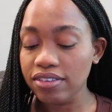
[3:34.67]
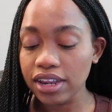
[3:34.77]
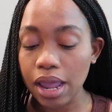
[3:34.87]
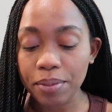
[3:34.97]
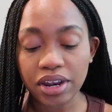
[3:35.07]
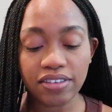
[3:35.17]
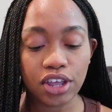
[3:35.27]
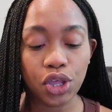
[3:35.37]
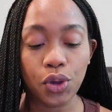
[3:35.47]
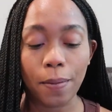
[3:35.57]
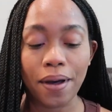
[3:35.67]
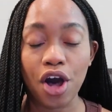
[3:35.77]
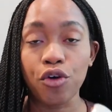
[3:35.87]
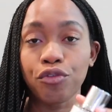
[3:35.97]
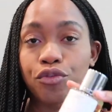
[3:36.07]
Today I'm going to tell you
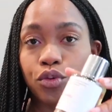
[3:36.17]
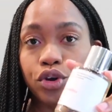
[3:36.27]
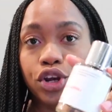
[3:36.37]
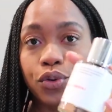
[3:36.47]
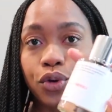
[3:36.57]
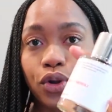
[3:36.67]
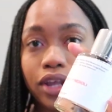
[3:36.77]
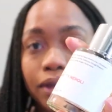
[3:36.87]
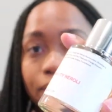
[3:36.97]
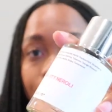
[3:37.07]
about Fruity Neroli